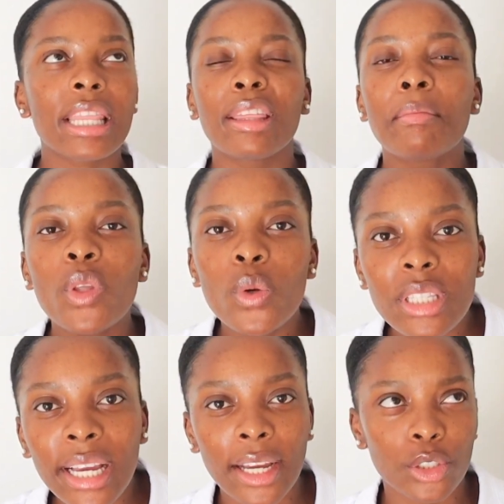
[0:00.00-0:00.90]
the
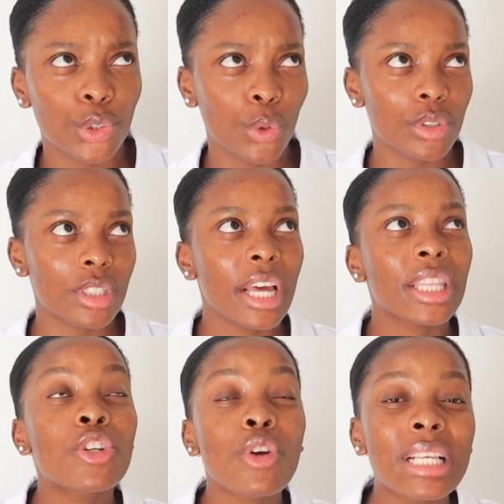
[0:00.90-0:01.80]
music I chose,
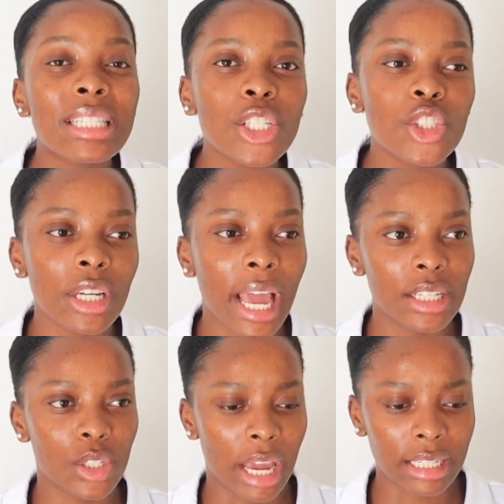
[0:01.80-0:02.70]
the transition
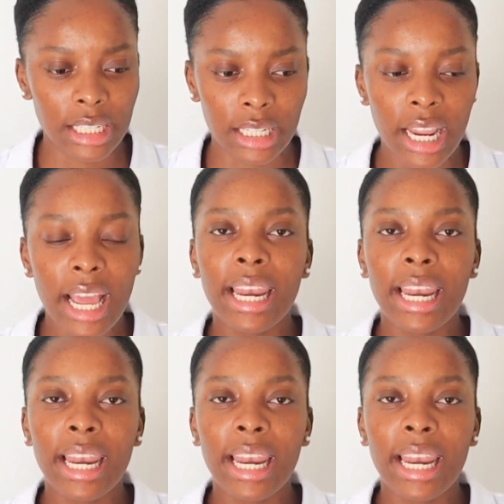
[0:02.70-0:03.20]
I did.